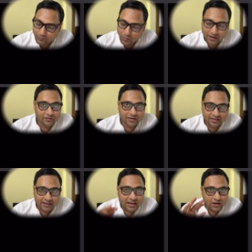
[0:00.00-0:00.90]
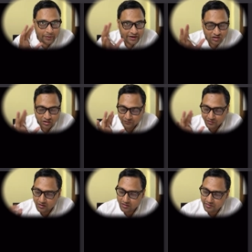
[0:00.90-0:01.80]
whatever the equation of
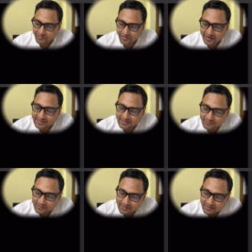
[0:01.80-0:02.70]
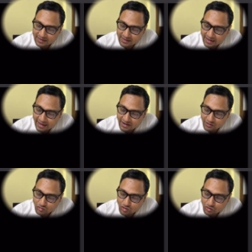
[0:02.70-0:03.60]
the curve is, and
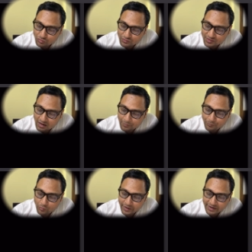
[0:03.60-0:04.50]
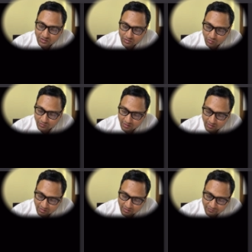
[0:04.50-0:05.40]
you choose a point on the
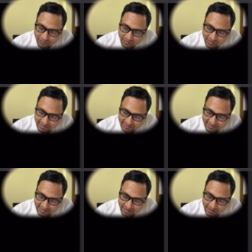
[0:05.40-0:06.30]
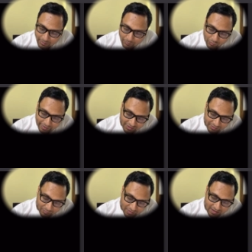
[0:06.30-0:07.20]
curve, let's say a point
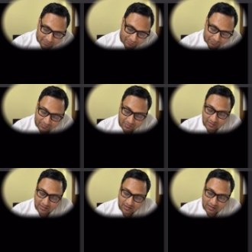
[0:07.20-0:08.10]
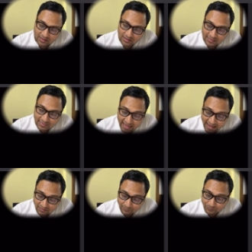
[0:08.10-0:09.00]
P.
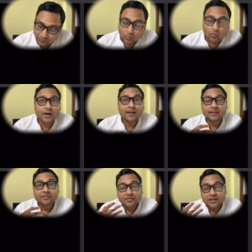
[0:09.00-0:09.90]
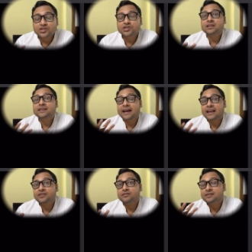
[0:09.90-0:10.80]
Then what differential
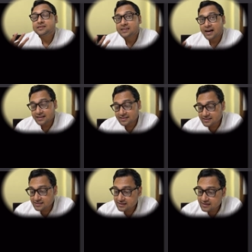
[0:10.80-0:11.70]
calculus does